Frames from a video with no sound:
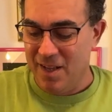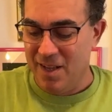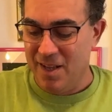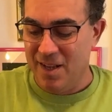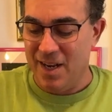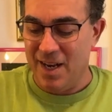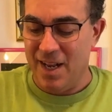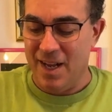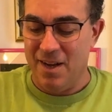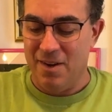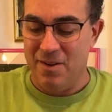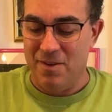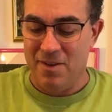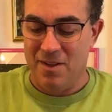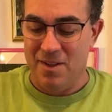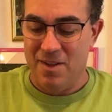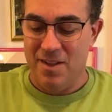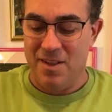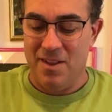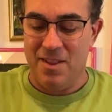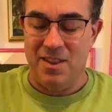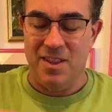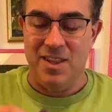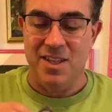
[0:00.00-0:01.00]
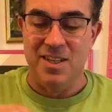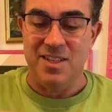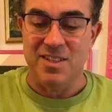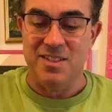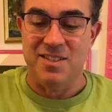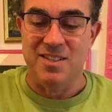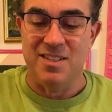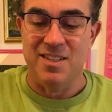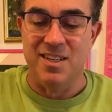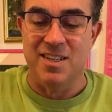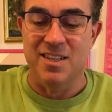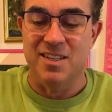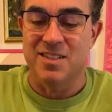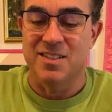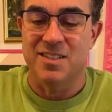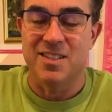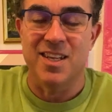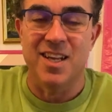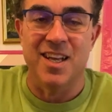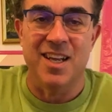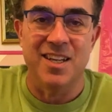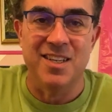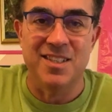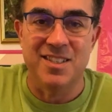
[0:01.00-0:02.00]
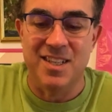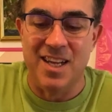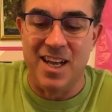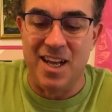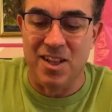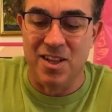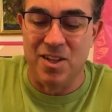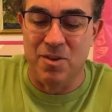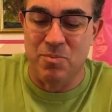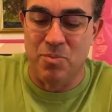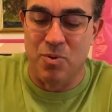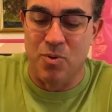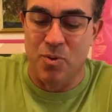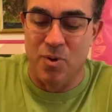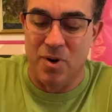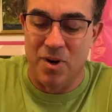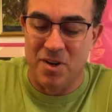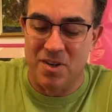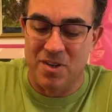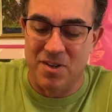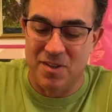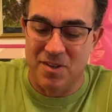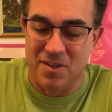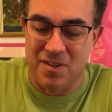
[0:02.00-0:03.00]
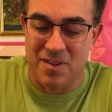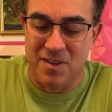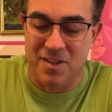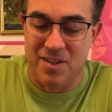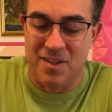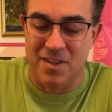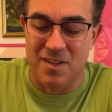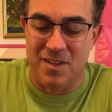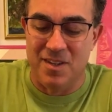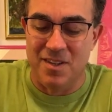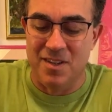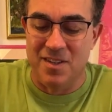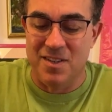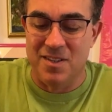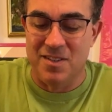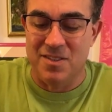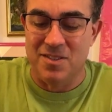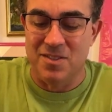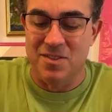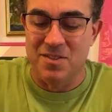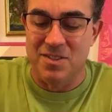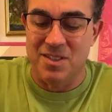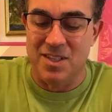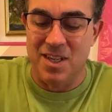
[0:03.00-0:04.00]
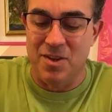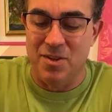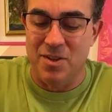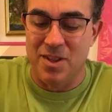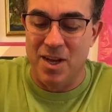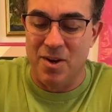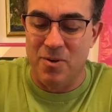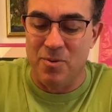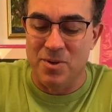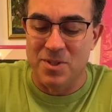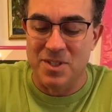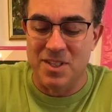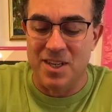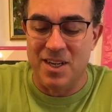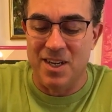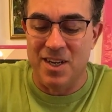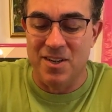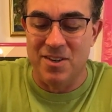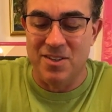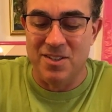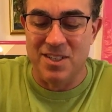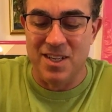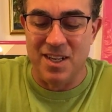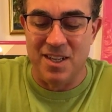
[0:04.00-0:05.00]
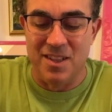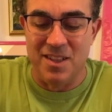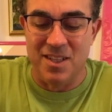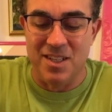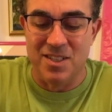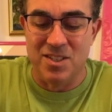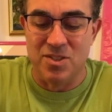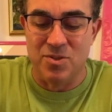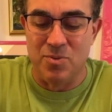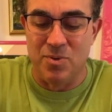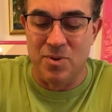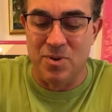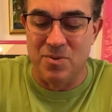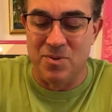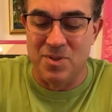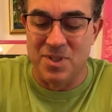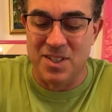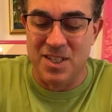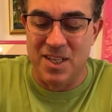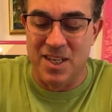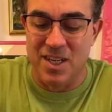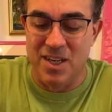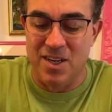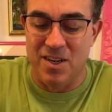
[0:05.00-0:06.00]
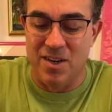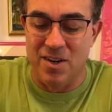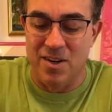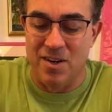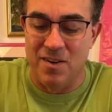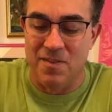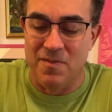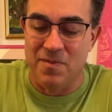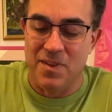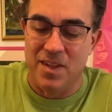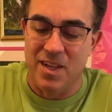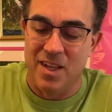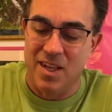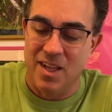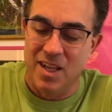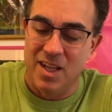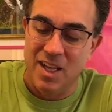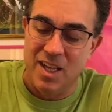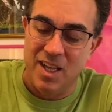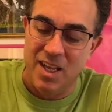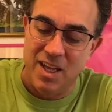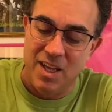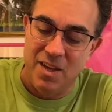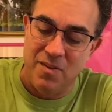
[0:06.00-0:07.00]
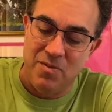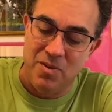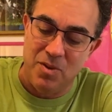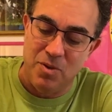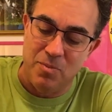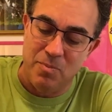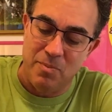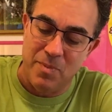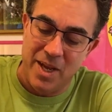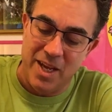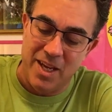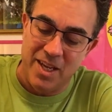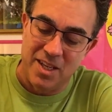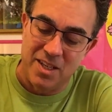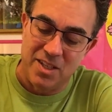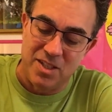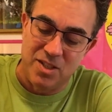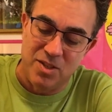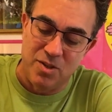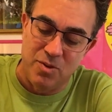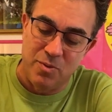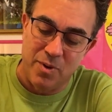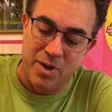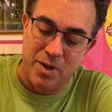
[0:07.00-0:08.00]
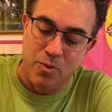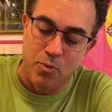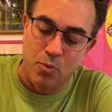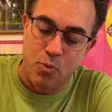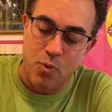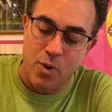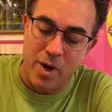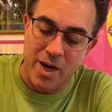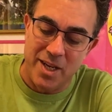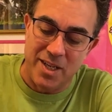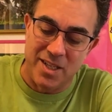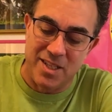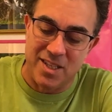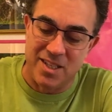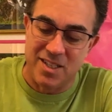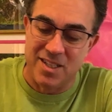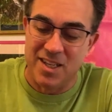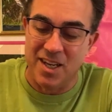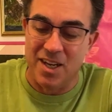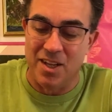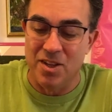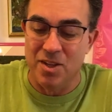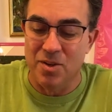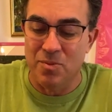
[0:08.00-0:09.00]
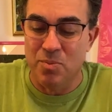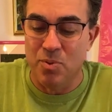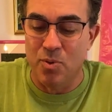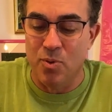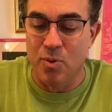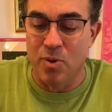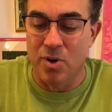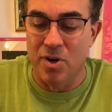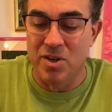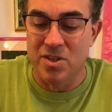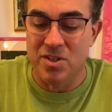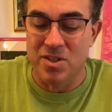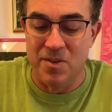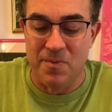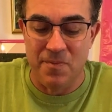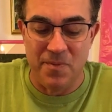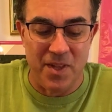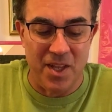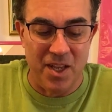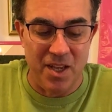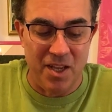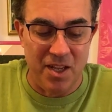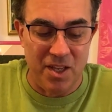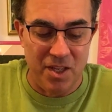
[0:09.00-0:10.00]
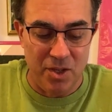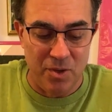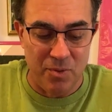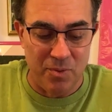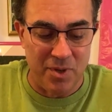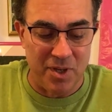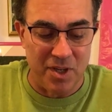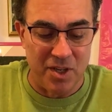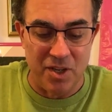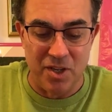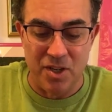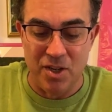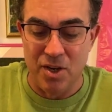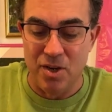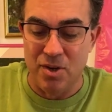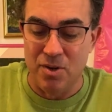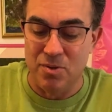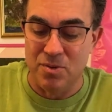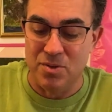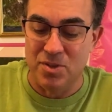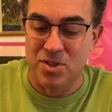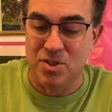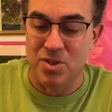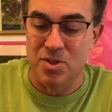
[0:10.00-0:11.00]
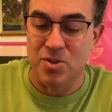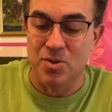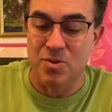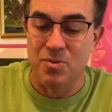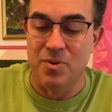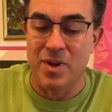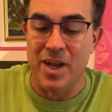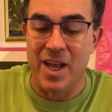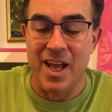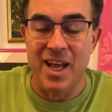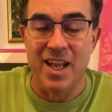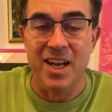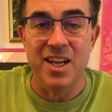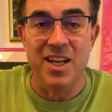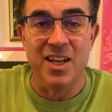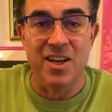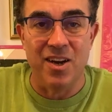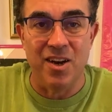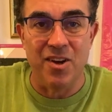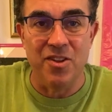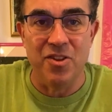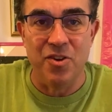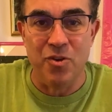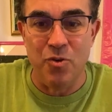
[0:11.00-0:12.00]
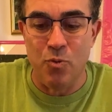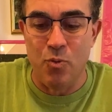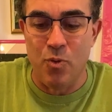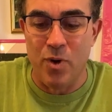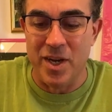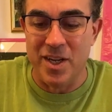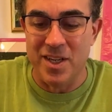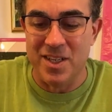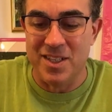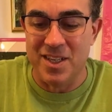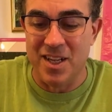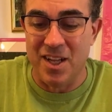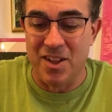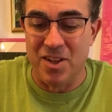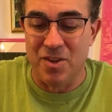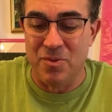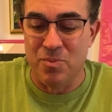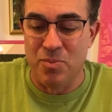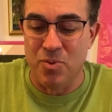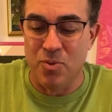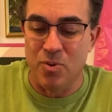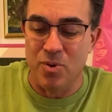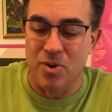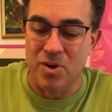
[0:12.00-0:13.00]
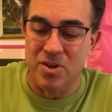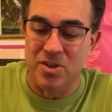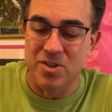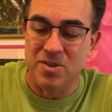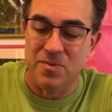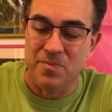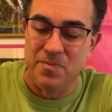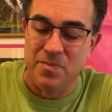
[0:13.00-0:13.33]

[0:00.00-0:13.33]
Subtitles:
Now, this is a teleport. So say that wasn't here, say this one was here. If you make it to a white teleport, you can go to any other white teleport,